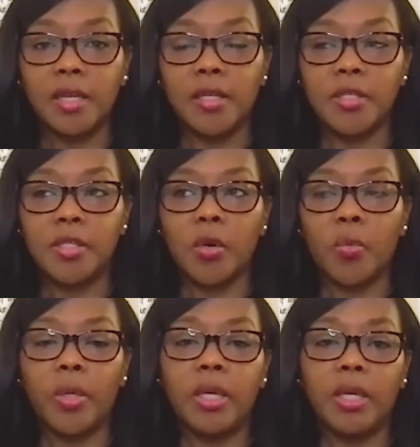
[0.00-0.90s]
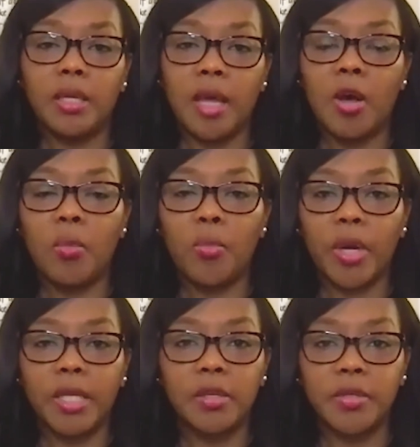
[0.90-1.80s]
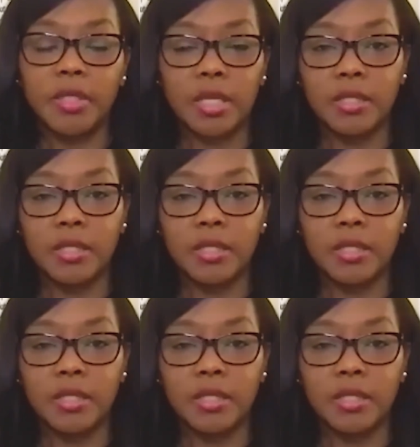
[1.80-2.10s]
and so we can help break those things